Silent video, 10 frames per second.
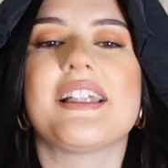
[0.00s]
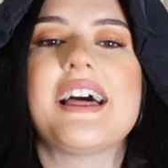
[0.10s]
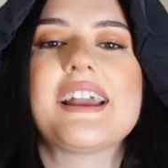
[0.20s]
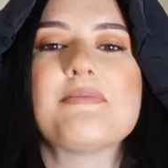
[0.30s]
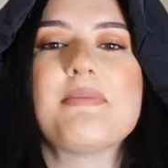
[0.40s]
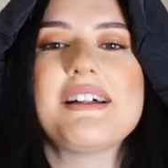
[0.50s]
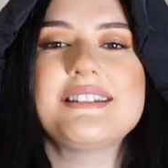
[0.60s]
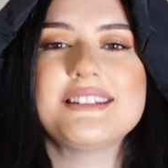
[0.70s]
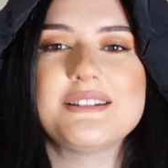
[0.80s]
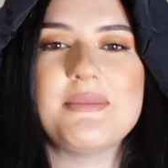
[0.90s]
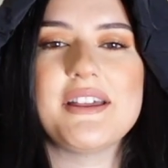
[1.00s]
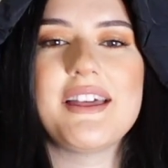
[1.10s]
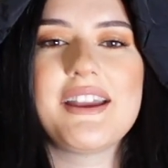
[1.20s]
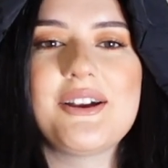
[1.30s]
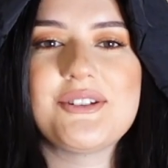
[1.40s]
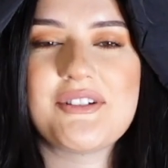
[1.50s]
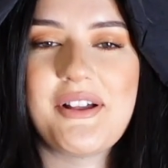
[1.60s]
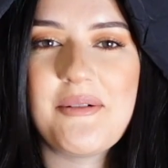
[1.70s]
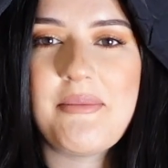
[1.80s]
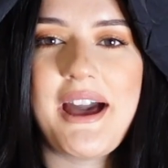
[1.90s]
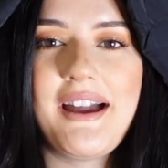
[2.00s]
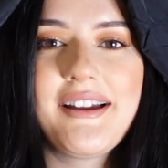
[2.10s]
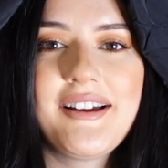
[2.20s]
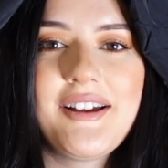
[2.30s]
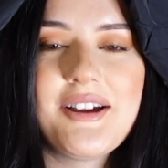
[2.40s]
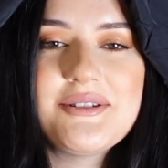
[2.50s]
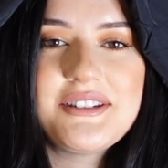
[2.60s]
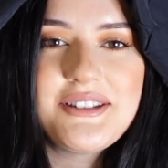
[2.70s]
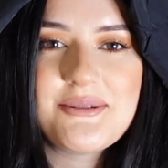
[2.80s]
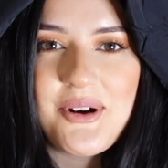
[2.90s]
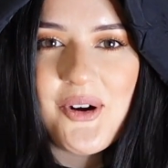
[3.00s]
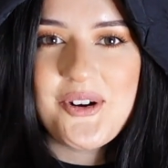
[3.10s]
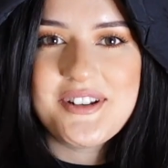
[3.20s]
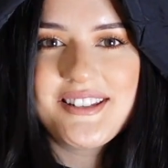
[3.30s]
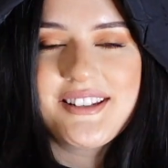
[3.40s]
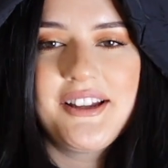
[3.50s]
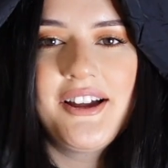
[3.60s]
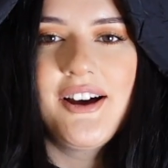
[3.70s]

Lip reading: that like belted bit that goes around the back goes into a hood.